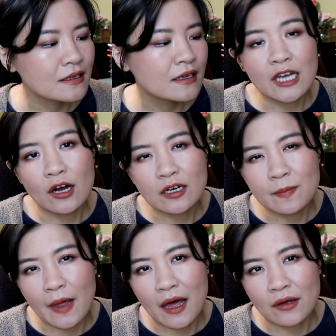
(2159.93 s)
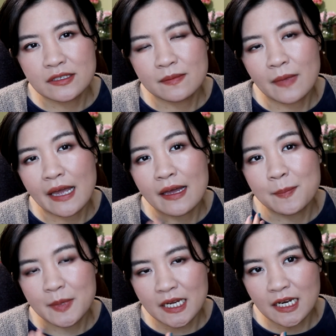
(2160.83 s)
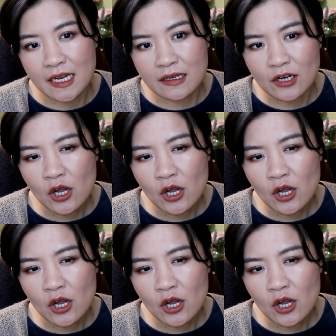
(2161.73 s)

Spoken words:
Talk about my opinion